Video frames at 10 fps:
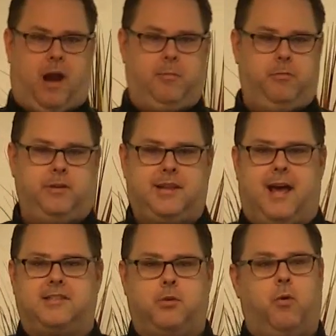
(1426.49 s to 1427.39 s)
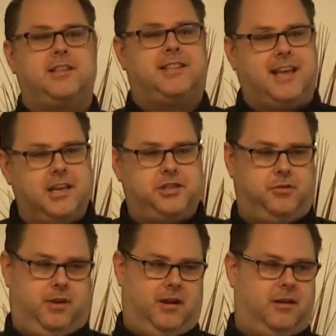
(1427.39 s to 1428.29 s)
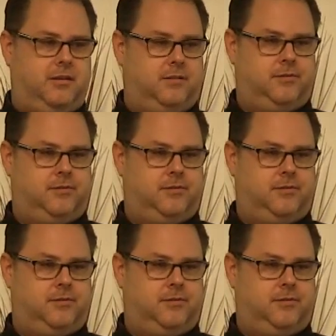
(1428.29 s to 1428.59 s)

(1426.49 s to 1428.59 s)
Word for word: problem with that. So what's the issue here?